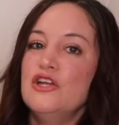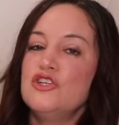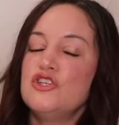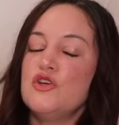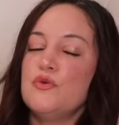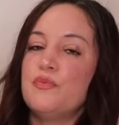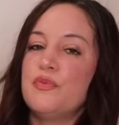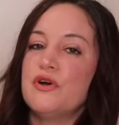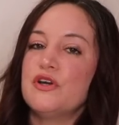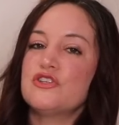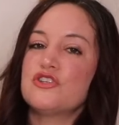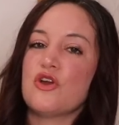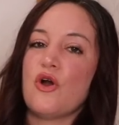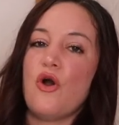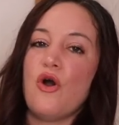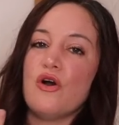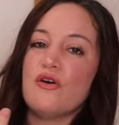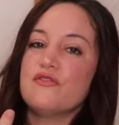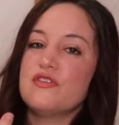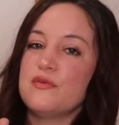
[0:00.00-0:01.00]
to put
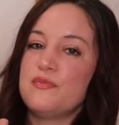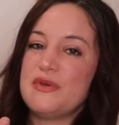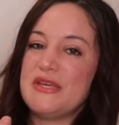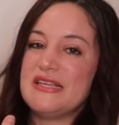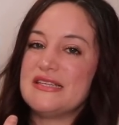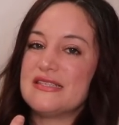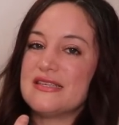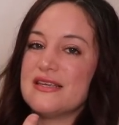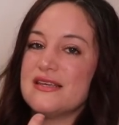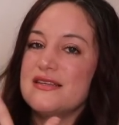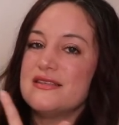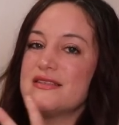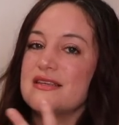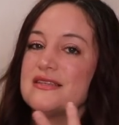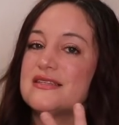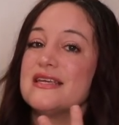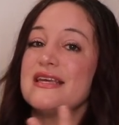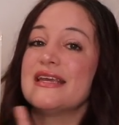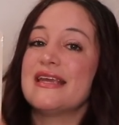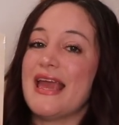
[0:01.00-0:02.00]
all the pieces
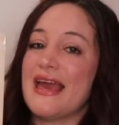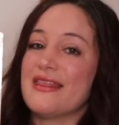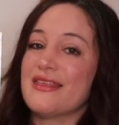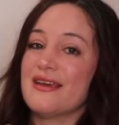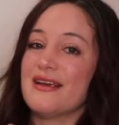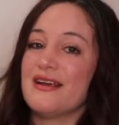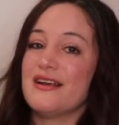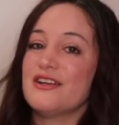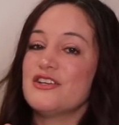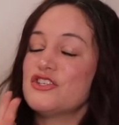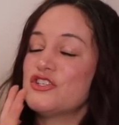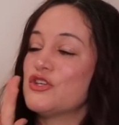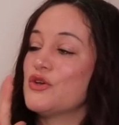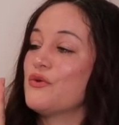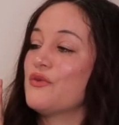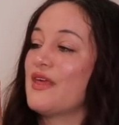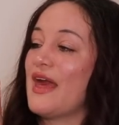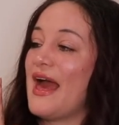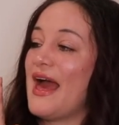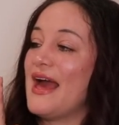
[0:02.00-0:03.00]
together so
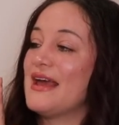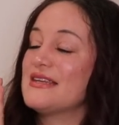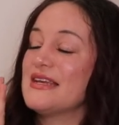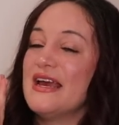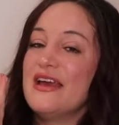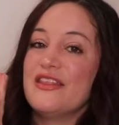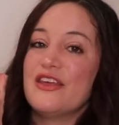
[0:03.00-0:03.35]
that